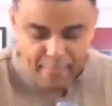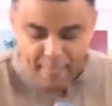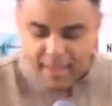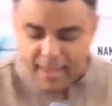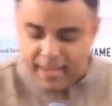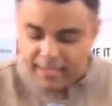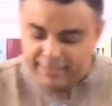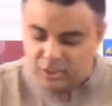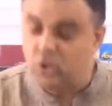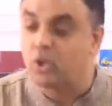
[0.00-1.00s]
It
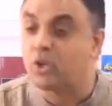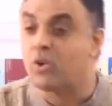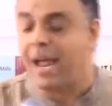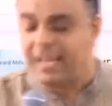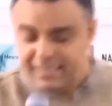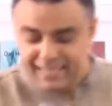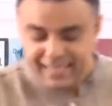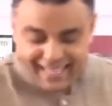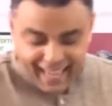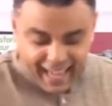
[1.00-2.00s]
says, so
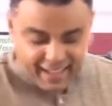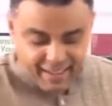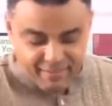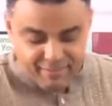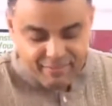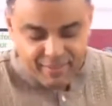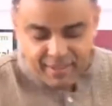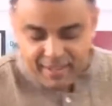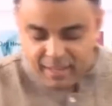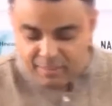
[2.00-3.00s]
Christ gave
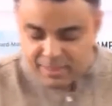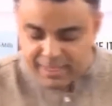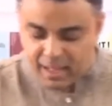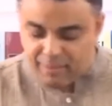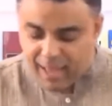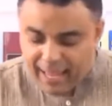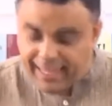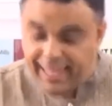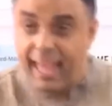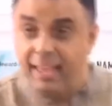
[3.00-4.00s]

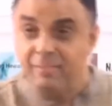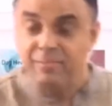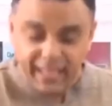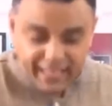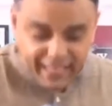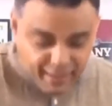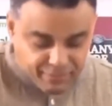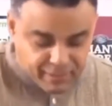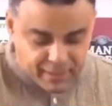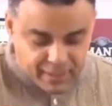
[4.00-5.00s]
the
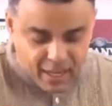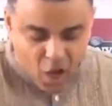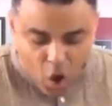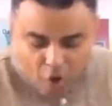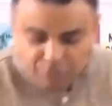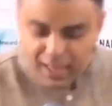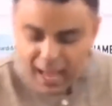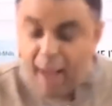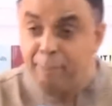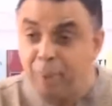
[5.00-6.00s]
gift of the
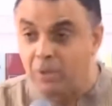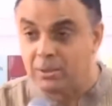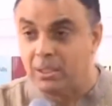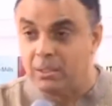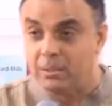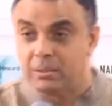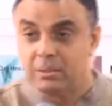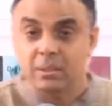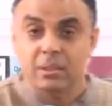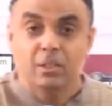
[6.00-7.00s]
apostles
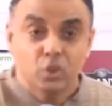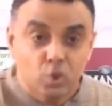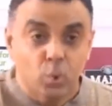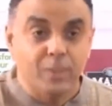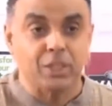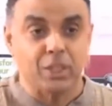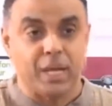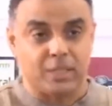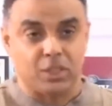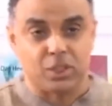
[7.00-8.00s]
to the
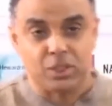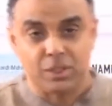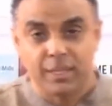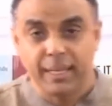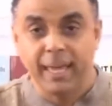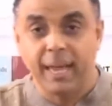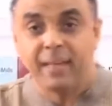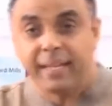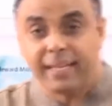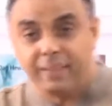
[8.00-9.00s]
church. He gave the
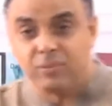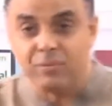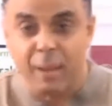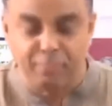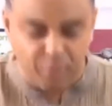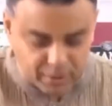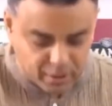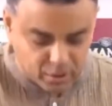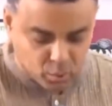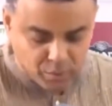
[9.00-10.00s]
gift of the apostles
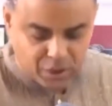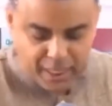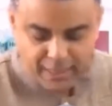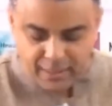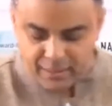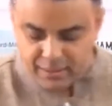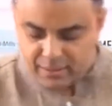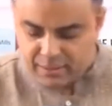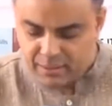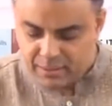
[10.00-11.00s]
to the church.
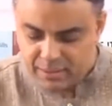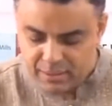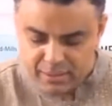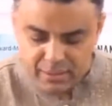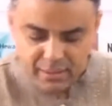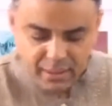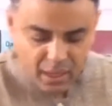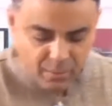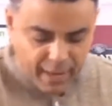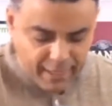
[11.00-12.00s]
All
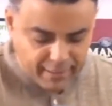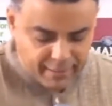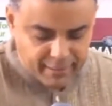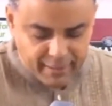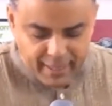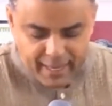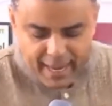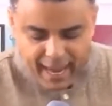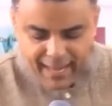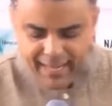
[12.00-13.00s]
right?
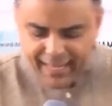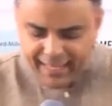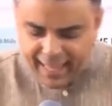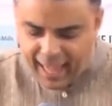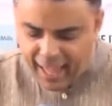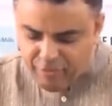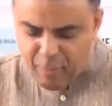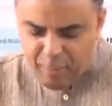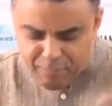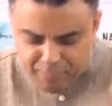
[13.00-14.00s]
And he gave the